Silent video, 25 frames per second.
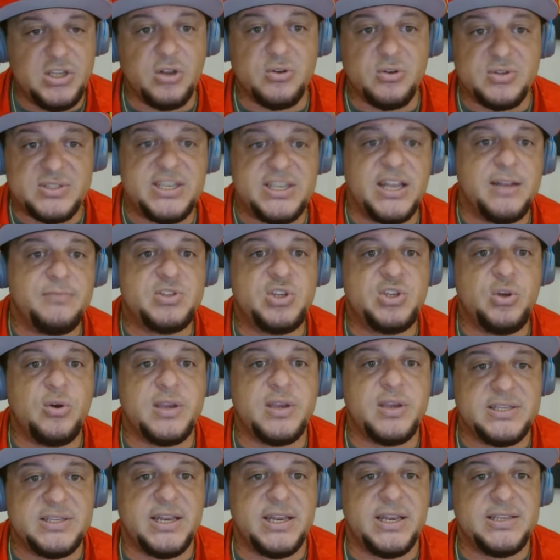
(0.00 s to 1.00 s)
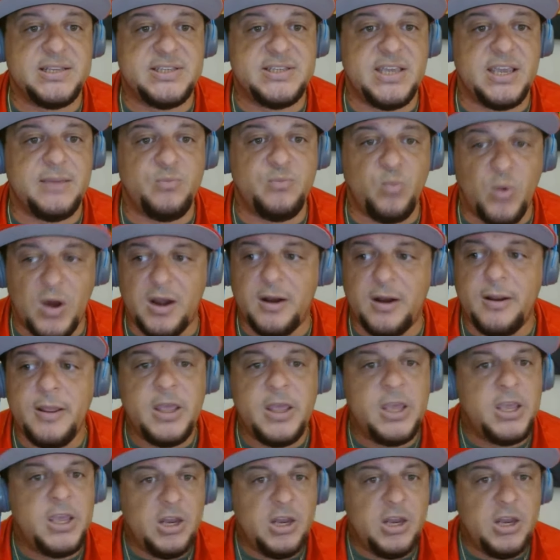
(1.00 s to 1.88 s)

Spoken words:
know, send him to a contending team where,